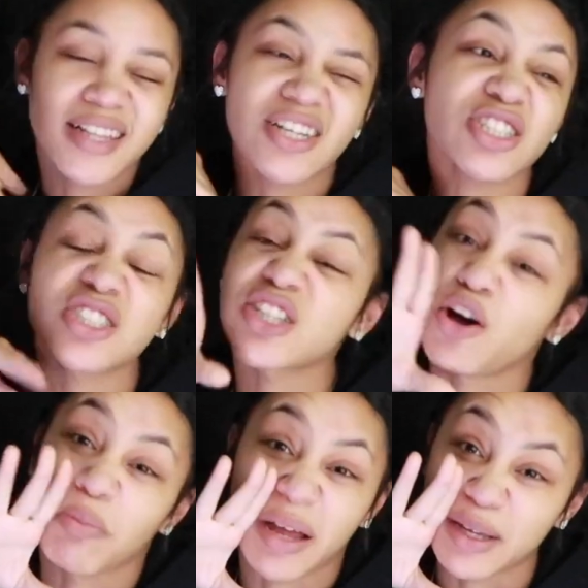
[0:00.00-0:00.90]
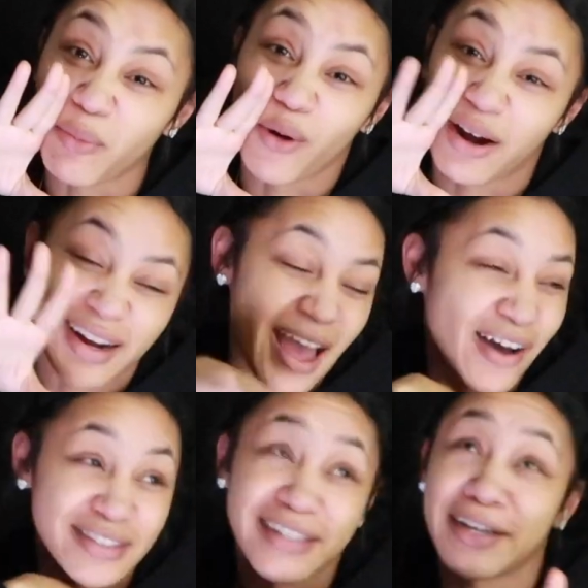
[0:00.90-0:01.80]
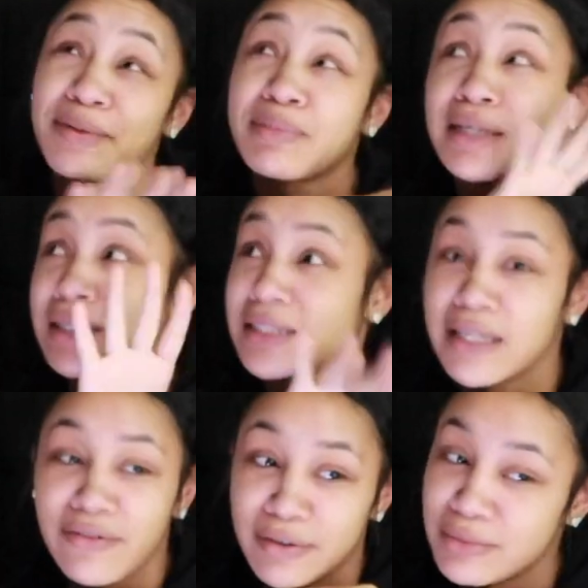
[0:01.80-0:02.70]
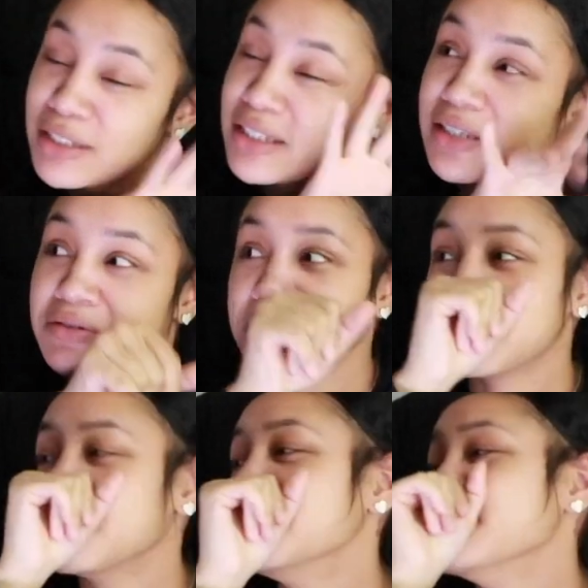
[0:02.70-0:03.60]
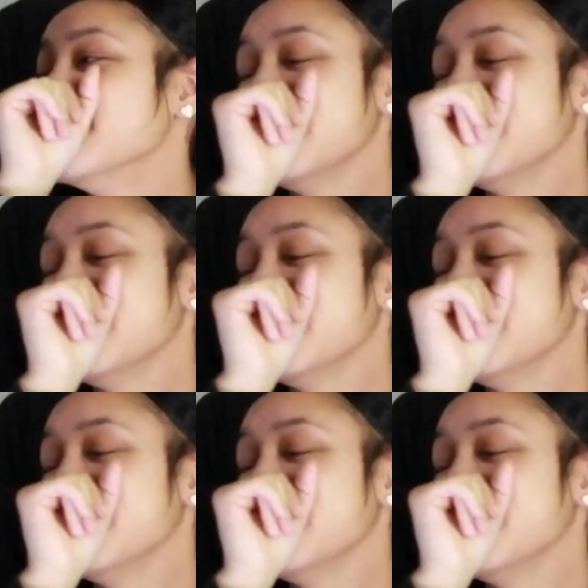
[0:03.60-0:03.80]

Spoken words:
There's so many more out there. Please leave him, just leave him.